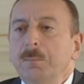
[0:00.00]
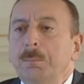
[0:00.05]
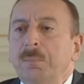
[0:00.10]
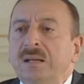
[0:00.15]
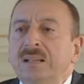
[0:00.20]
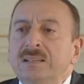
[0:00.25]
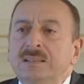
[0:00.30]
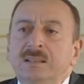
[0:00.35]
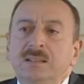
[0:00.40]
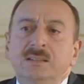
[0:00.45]

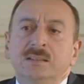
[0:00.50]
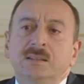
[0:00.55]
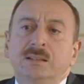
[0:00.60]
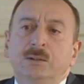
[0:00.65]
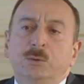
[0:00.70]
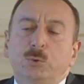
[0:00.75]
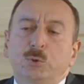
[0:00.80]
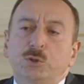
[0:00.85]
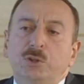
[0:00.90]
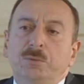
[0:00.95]
But this
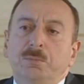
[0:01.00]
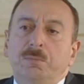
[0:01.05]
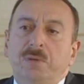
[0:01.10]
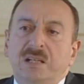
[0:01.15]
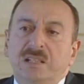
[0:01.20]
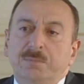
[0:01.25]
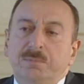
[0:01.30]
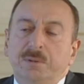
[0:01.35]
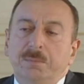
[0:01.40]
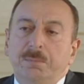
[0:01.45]
solution
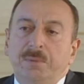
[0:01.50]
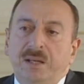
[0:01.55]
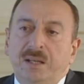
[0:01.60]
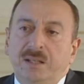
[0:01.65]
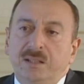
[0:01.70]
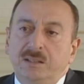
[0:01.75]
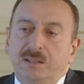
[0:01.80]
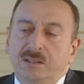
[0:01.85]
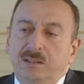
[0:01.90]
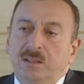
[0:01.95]
must be
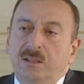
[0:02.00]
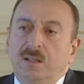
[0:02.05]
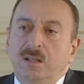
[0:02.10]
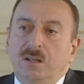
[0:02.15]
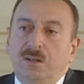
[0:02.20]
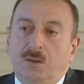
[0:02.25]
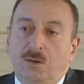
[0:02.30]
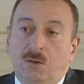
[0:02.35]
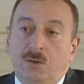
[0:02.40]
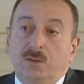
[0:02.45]
based
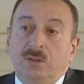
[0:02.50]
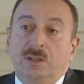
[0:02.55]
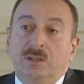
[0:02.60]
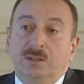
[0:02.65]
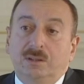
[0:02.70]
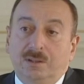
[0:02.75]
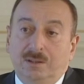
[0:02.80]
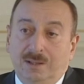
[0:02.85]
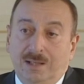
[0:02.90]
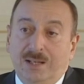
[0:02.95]
on
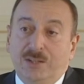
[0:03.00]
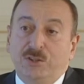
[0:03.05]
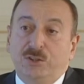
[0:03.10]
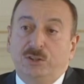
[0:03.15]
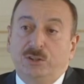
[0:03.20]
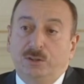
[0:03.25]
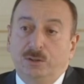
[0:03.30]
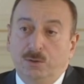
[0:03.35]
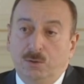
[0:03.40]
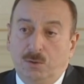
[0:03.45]

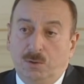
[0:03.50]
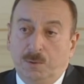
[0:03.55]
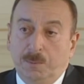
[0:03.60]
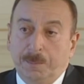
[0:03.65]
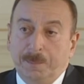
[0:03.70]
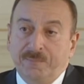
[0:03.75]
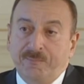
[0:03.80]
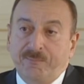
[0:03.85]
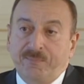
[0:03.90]
international law.